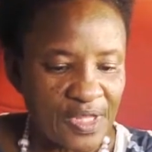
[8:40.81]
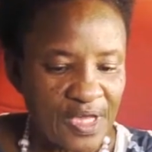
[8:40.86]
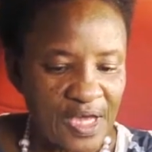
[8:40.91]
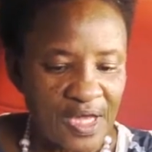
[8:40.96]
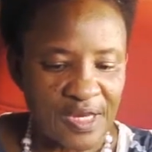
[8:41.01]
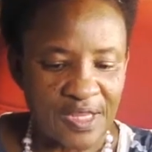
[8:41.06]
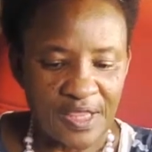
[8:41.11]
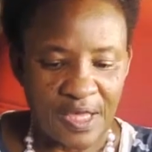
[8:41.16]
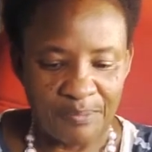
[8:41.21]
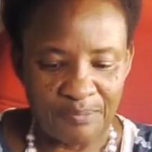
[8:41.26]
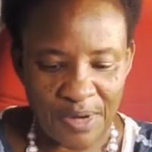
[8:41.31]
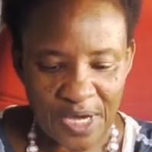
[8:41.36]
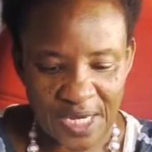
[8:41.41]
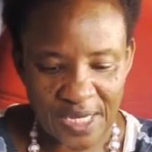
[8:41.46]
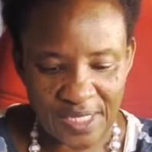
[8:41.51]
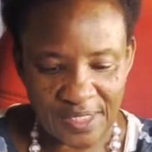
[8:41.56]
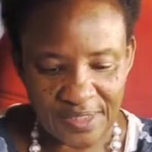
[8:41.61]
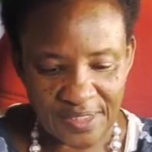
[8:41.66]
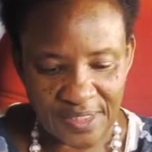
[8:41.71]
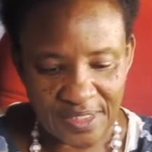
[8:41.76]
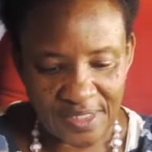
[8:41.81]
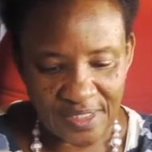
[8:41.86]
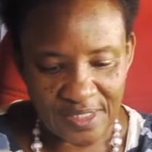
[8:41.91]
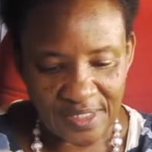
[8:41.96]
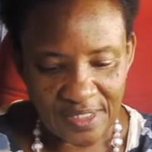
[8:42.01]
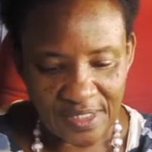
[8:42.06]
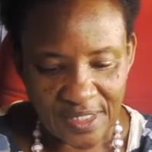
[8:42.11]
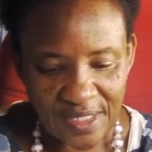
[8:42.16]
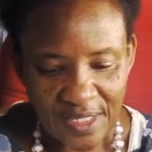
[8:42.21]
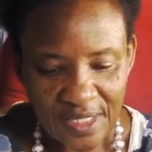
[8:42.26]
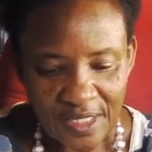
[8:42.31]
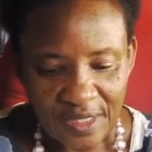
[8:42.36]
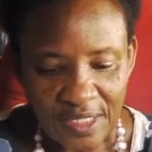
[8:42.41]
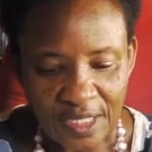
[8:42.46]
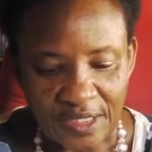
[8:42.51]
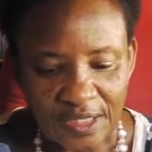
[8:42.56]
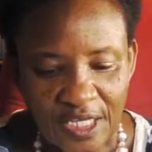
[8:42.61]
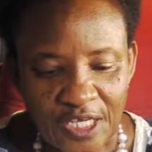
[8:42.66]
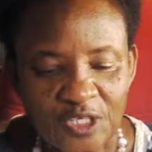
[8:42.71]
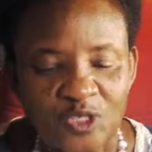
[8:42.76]
and the parents
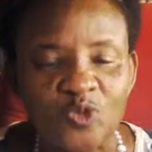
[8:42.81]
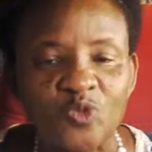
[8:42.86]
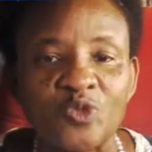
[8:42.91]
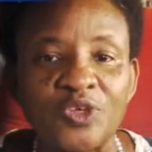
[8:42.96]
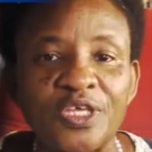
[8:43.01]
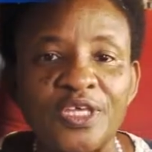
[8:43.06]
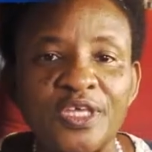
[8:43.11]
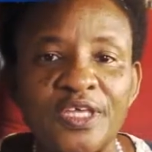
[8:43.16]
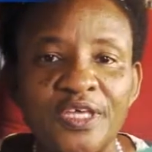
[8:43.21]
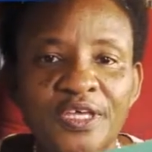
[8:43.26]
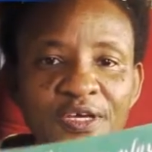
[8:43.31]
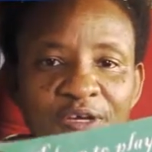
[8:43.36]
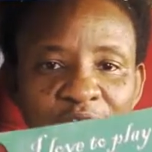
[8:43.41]
that as we